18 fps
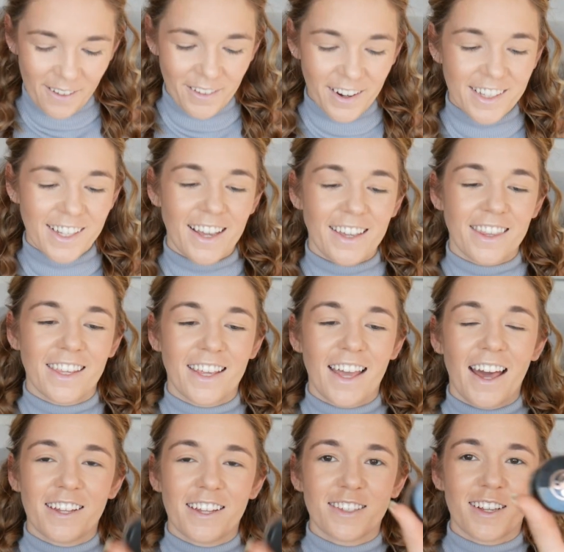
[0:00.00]
I'm going to take
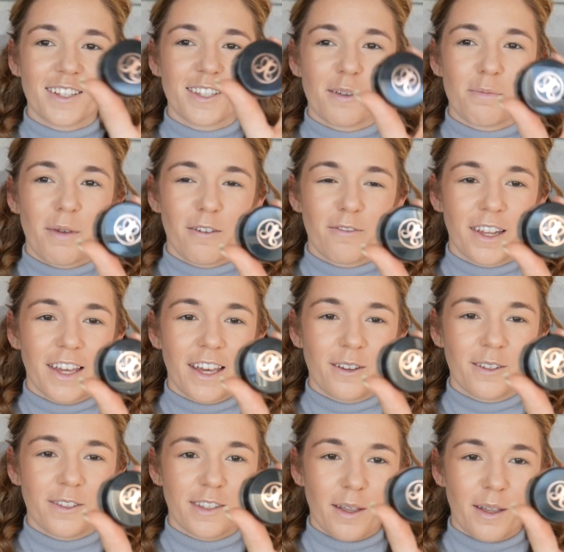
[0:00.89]
the Anastasia Beverly
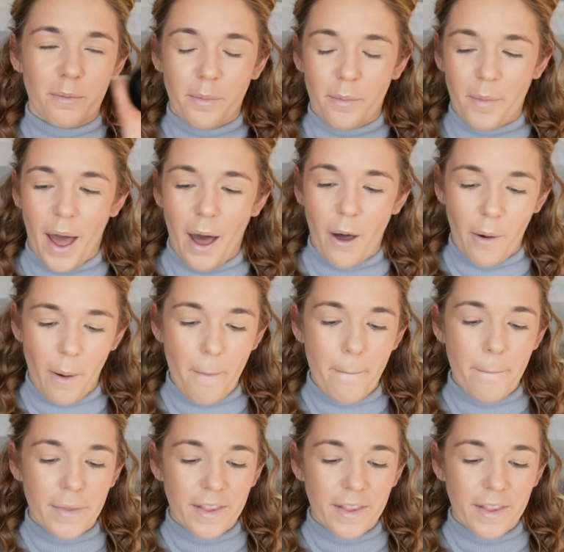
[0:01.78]
Hills Dip Brow